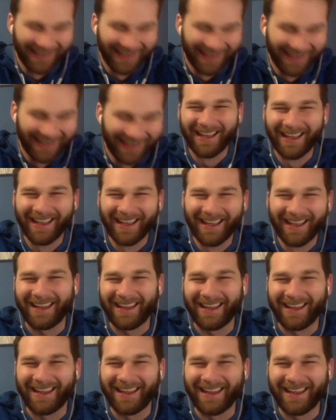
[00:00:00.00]

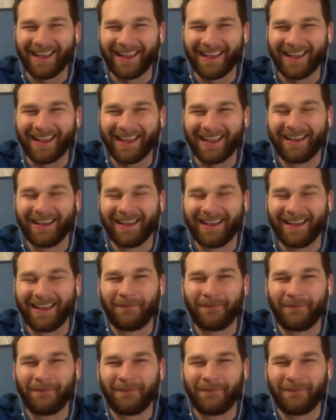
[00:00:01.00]

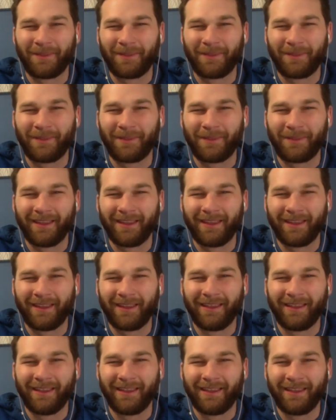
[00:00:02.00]

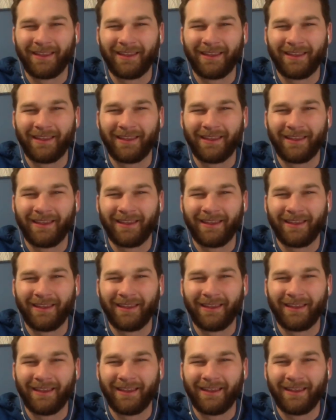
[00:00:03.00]

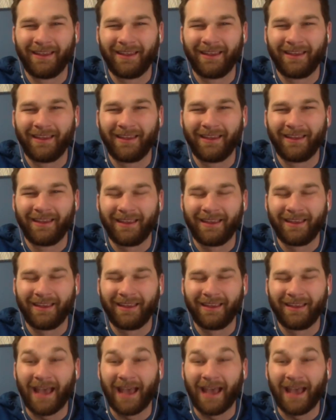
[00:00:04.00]

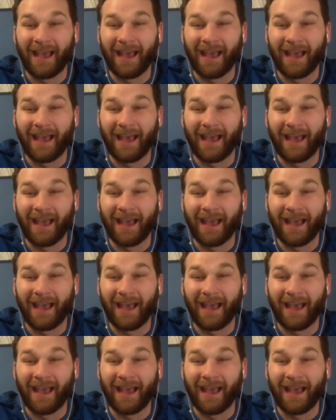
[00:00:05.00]
No words are spoken by the person on screen.